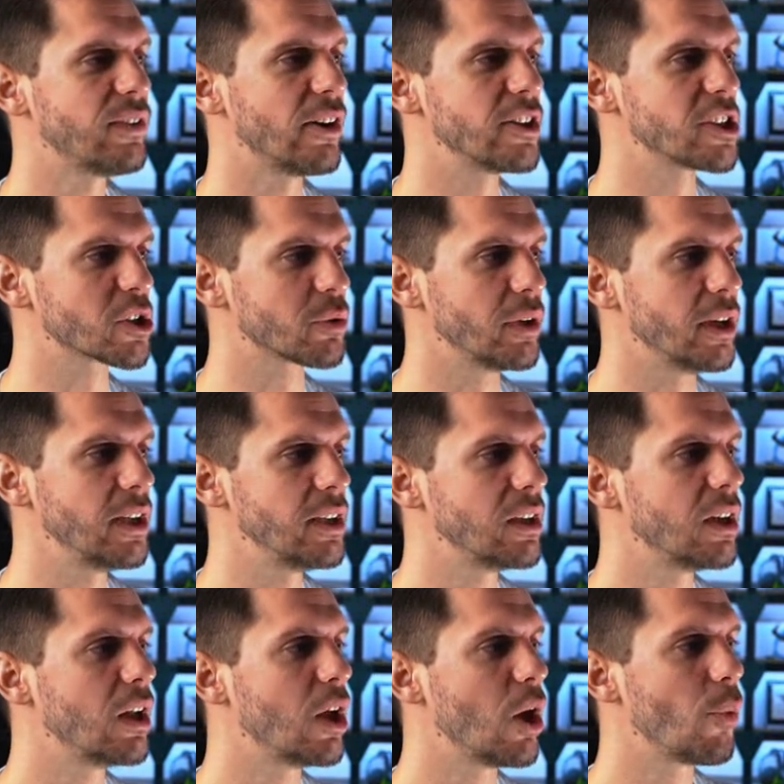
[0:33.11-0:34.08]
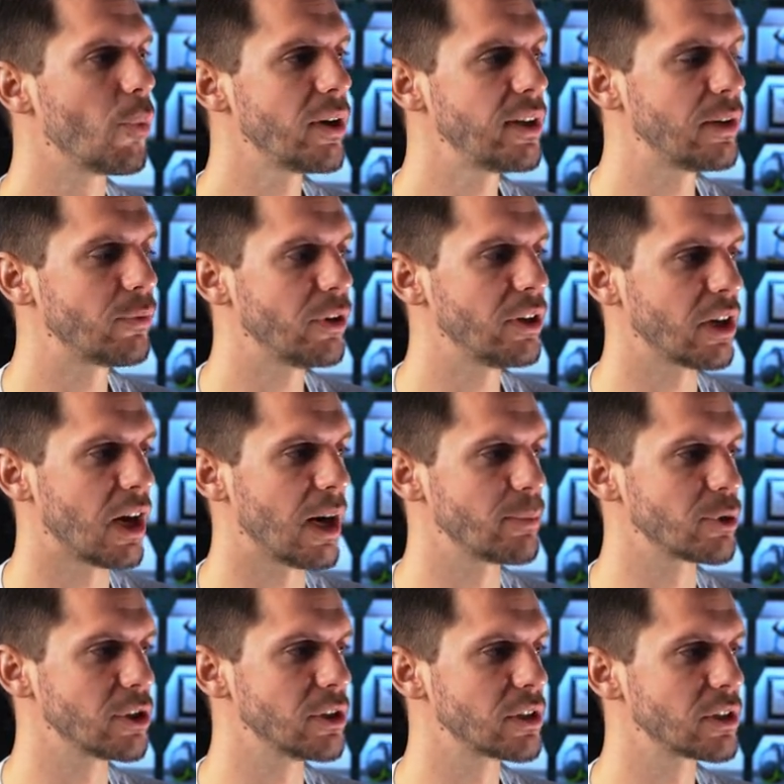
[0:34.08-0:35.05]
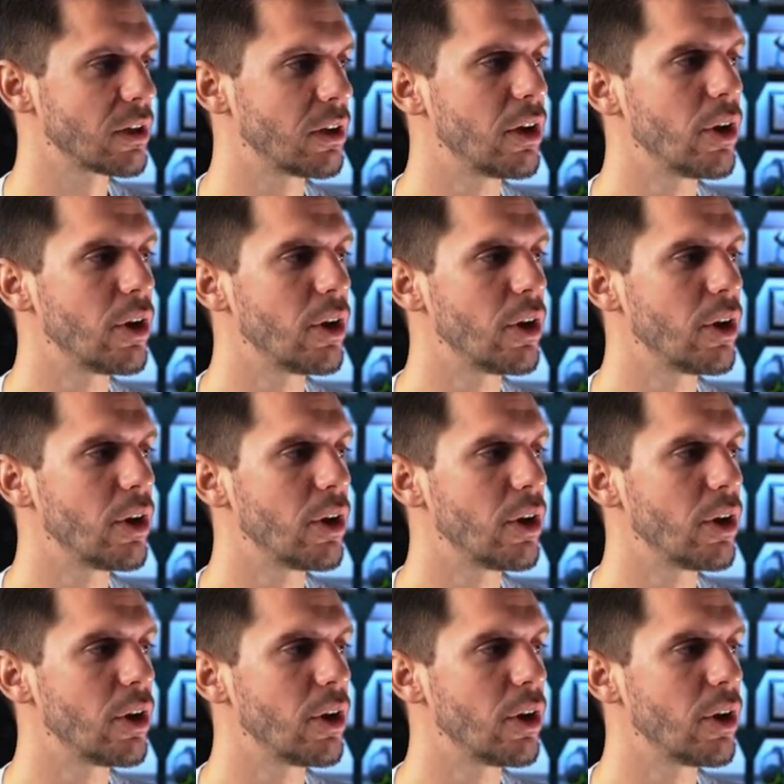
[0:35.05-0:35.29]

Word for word: our screen with different options.